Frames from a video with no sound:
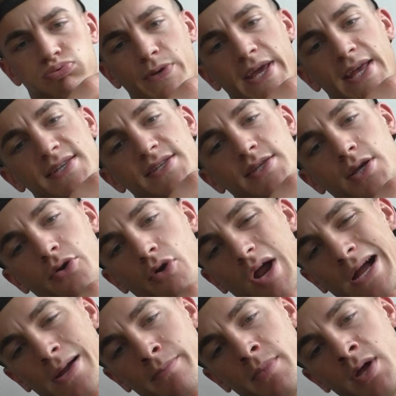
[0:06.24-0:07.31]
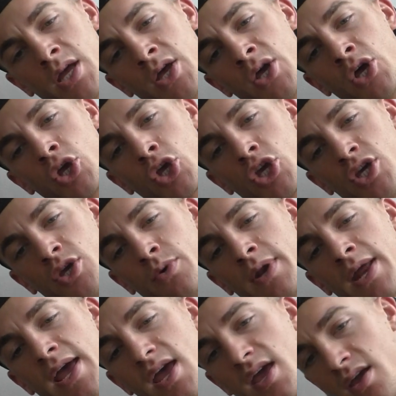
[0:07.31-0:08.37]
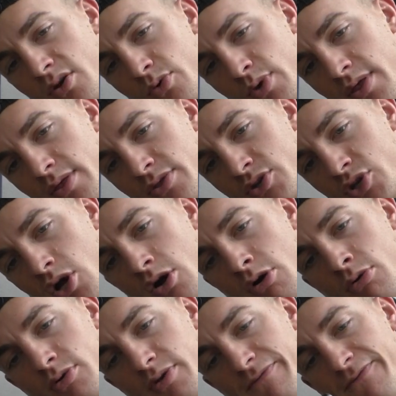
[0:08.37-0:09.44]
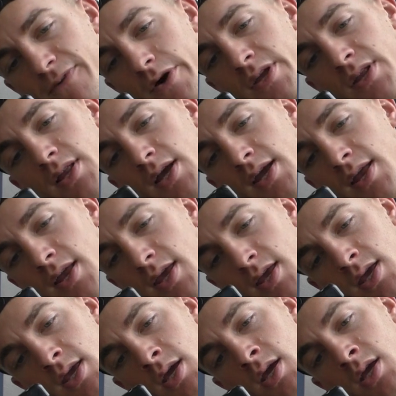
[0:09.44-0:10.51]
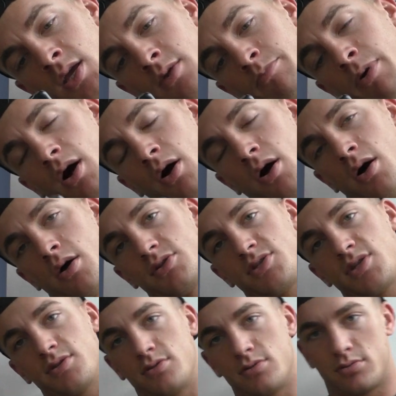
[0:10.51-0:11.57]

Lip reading: Instagram Q&A with Joe the fucking Laney part